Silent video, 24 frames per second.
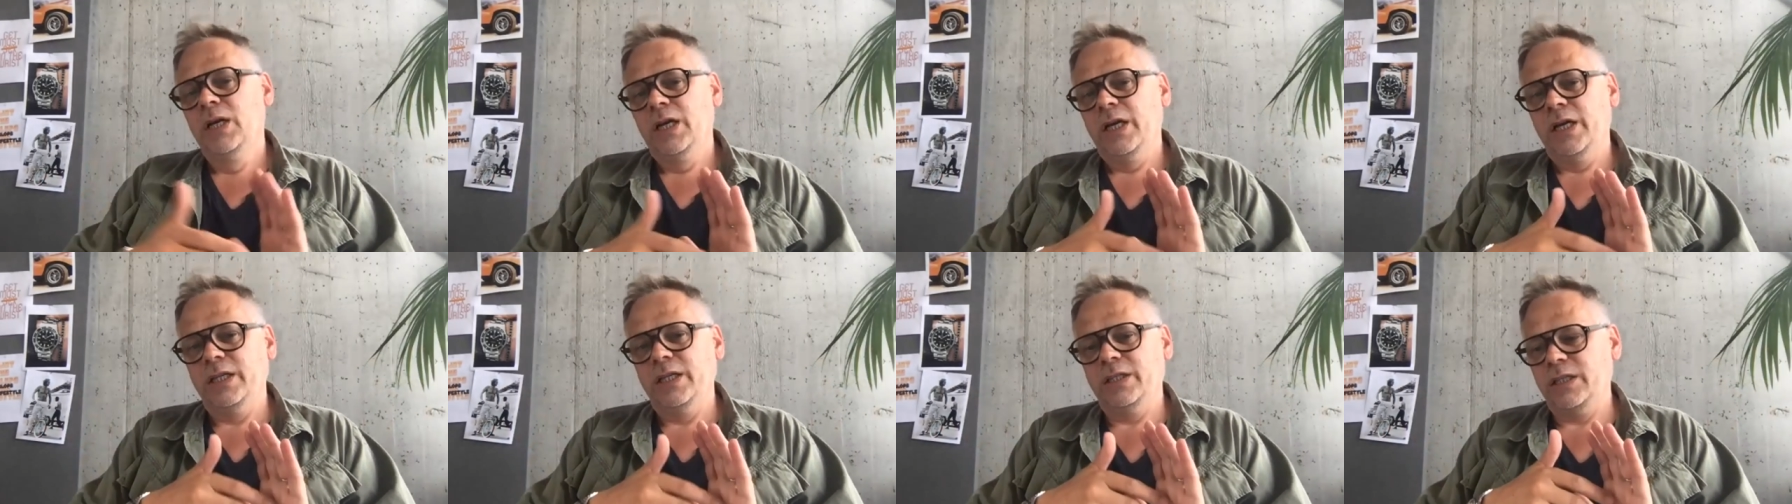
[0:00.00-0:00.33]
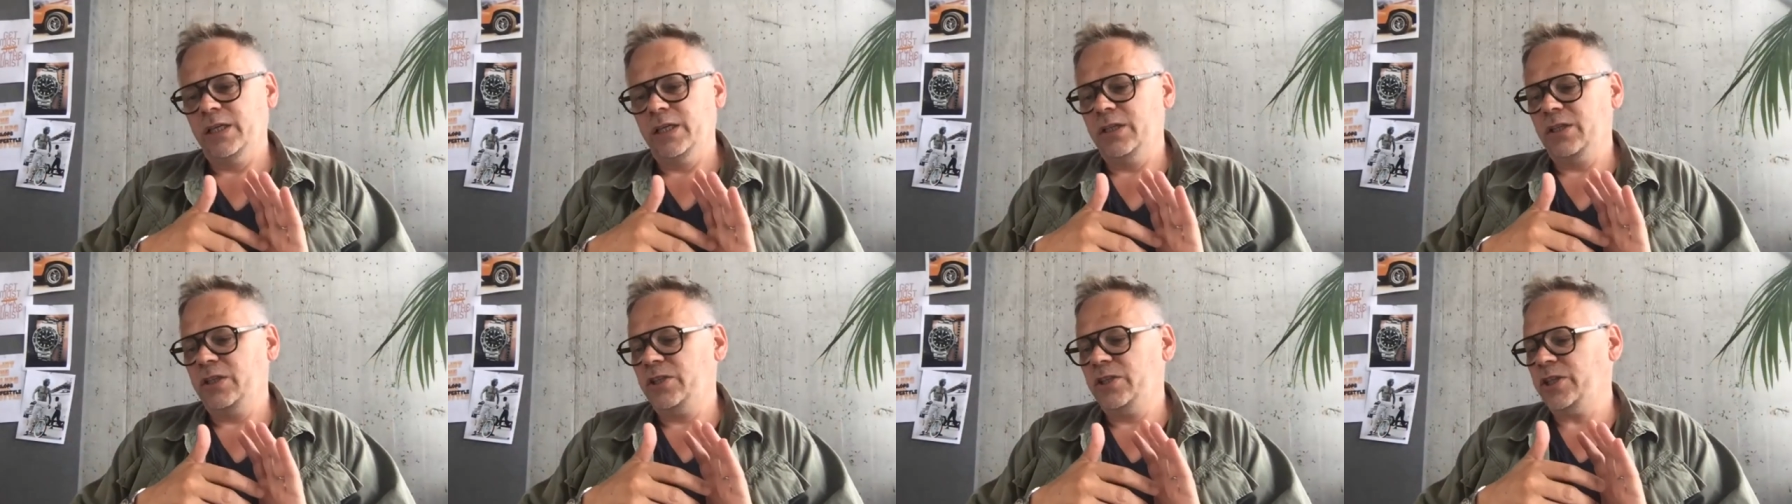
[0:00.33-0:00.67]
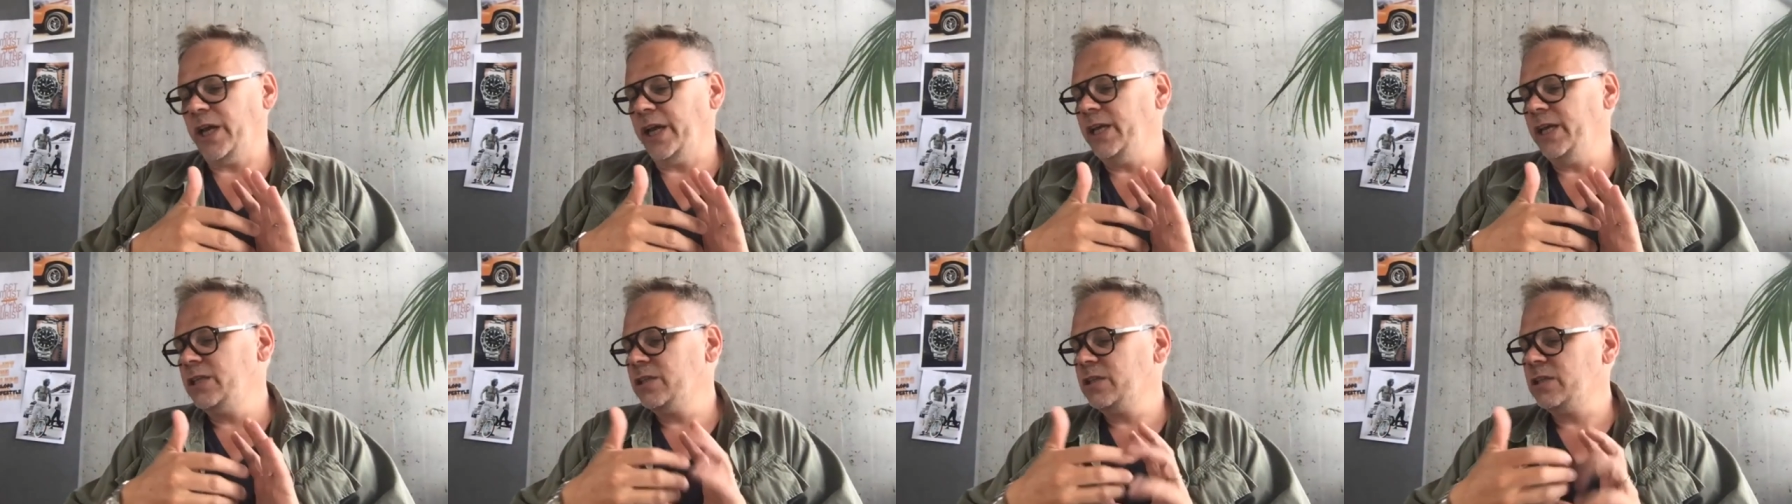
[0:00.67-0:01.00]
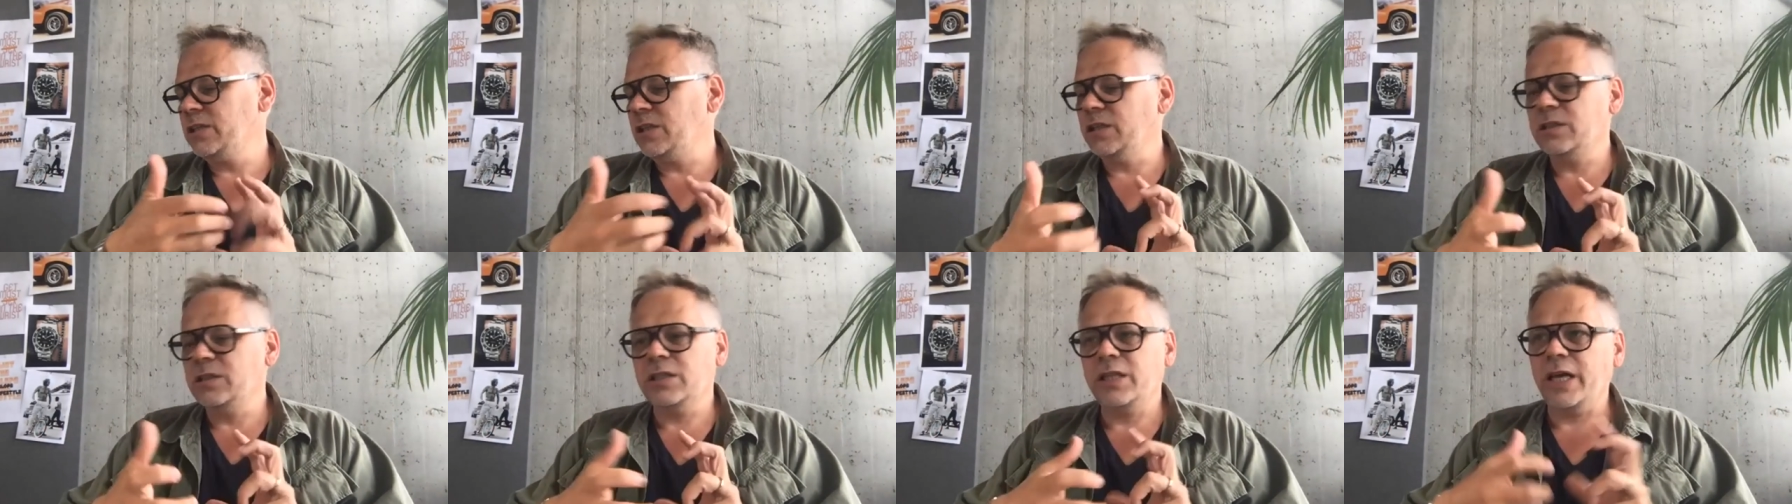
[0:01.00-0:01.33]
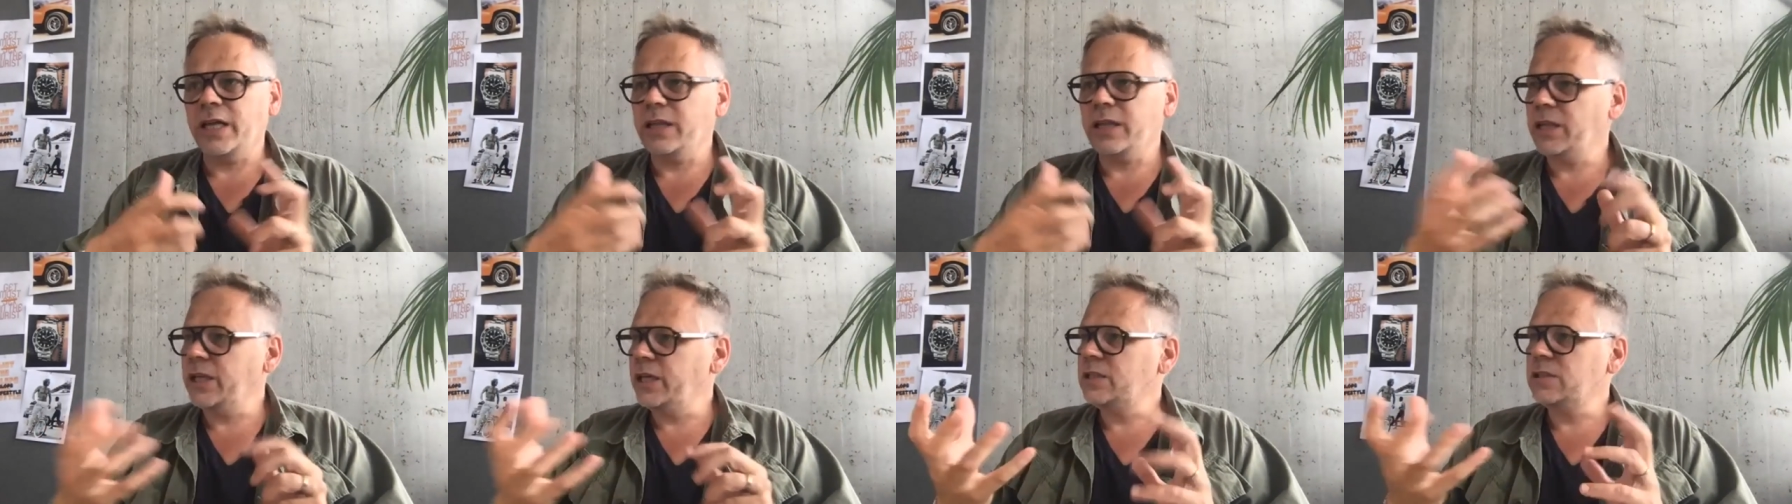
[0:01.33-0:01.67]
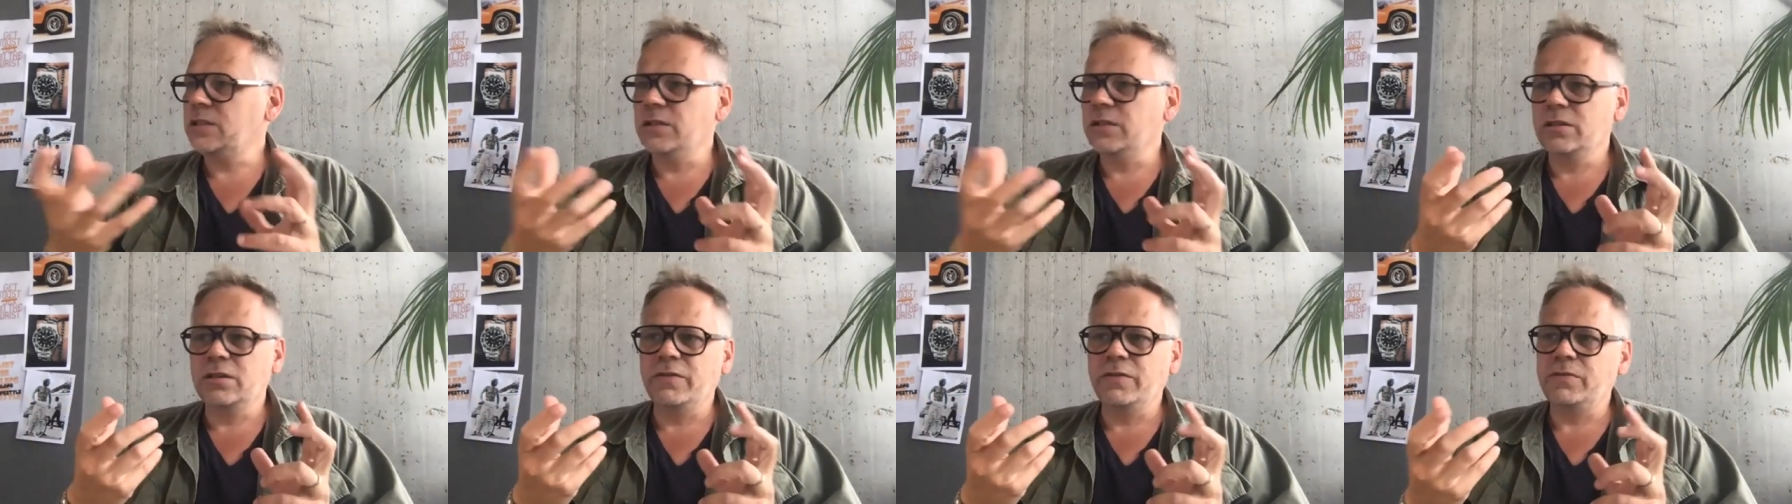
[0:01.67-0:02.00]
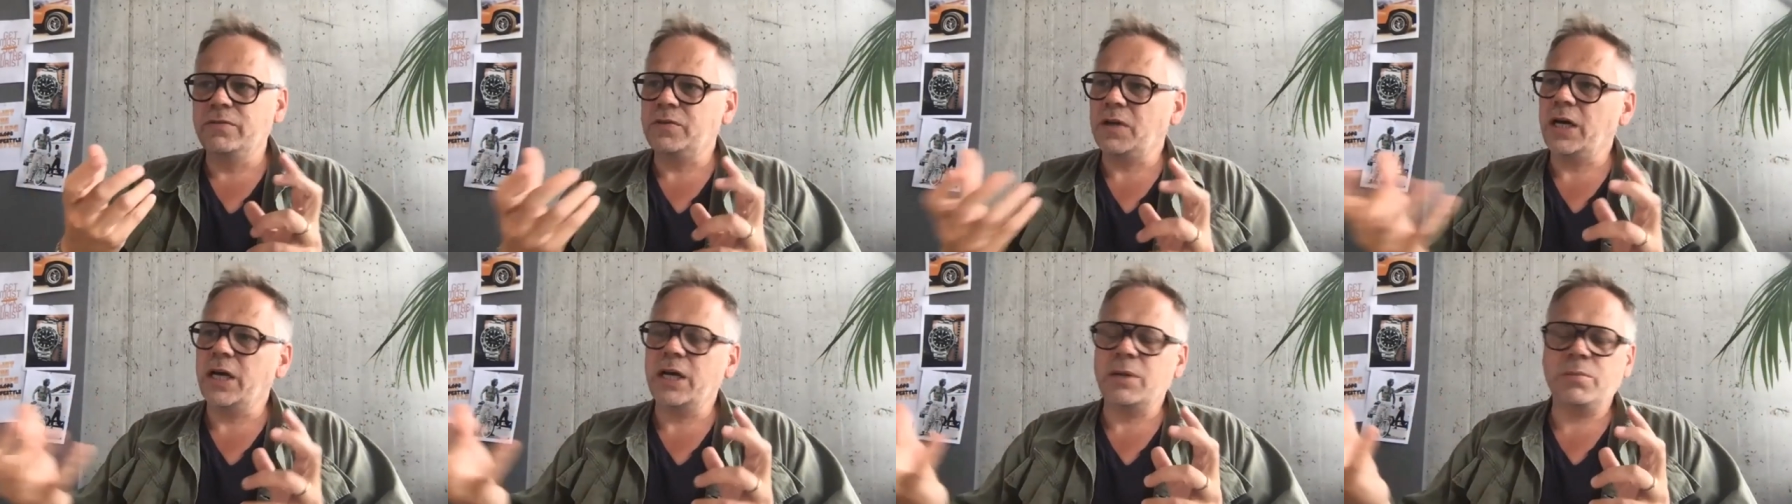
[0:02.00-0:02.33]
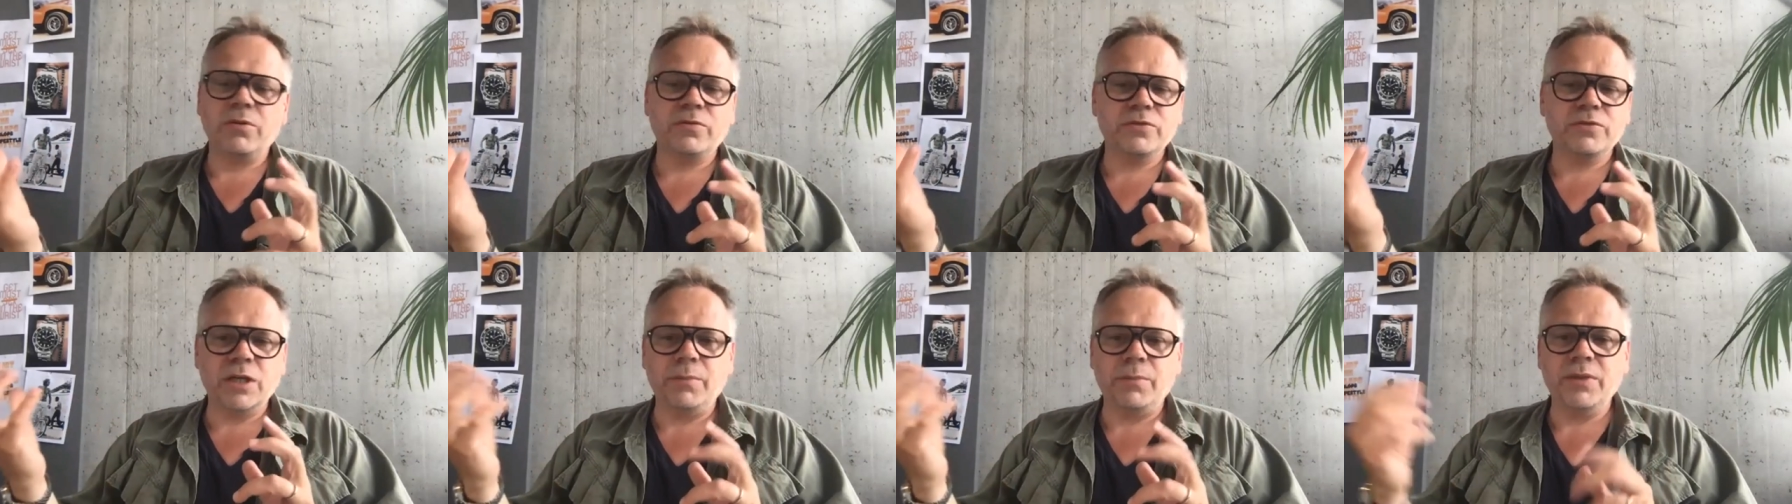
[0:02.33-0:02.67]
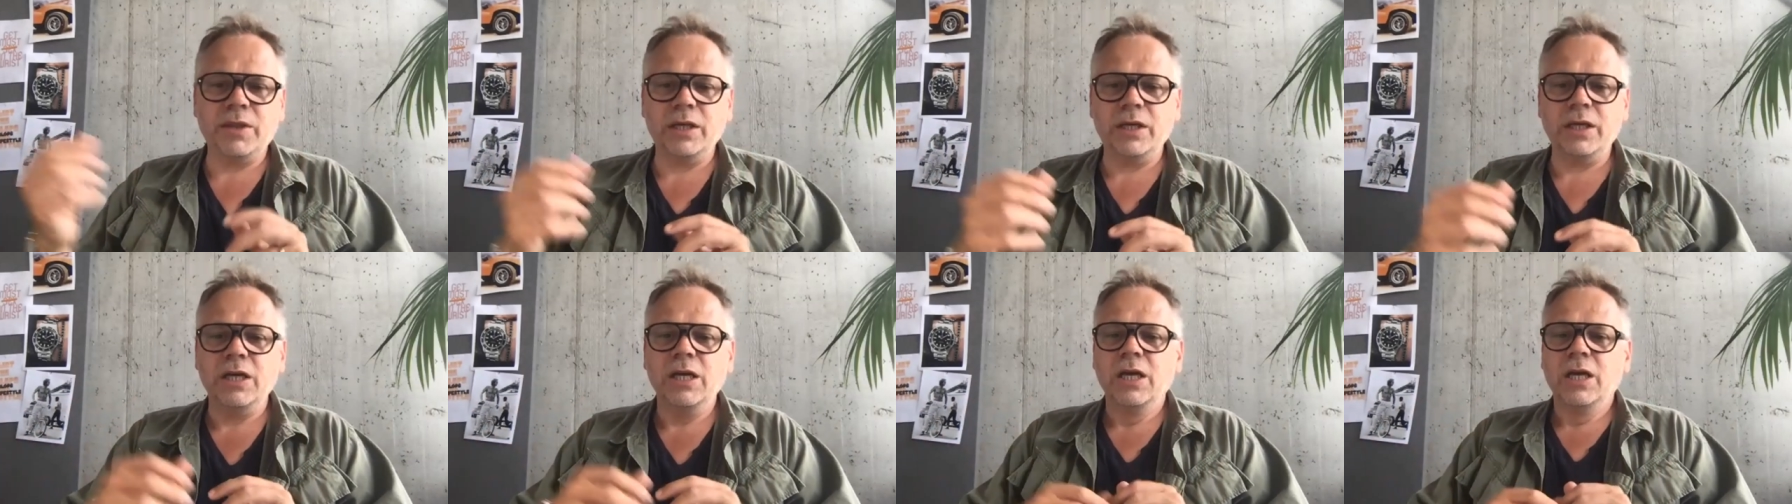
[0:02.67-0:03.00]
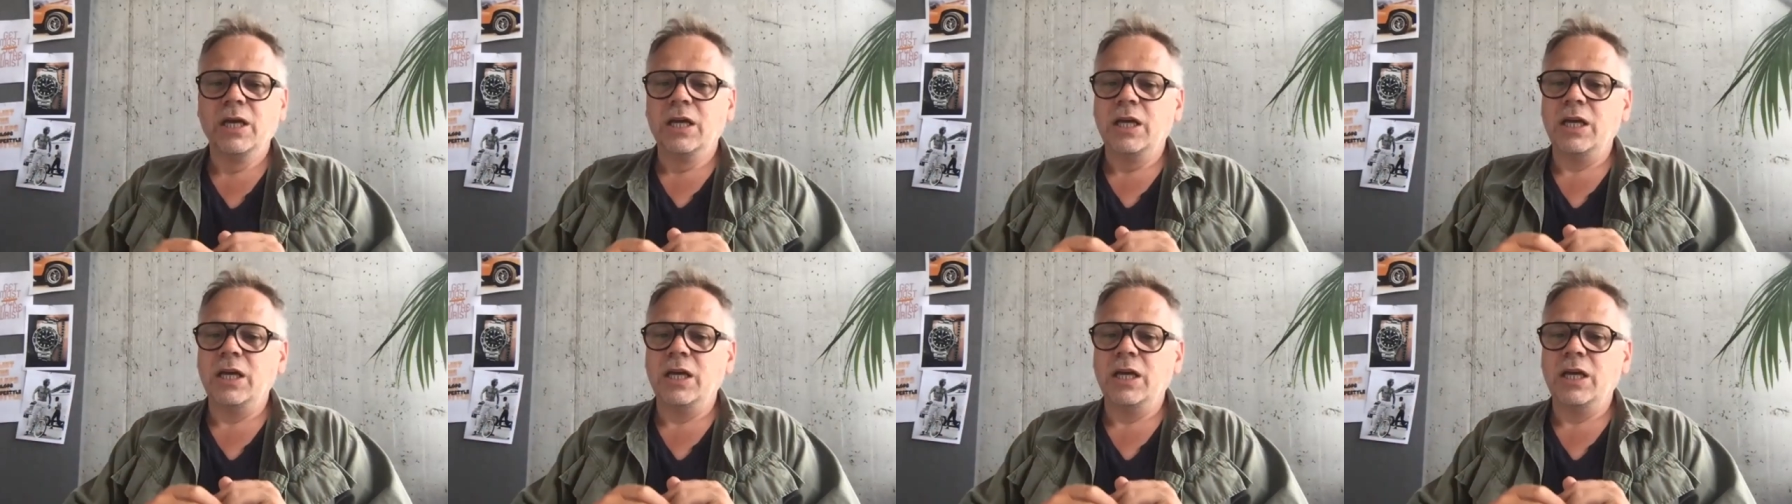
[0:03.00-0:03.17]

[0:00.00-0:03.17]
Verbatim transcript: It, it changes the aesthetics, the, the vibe of something.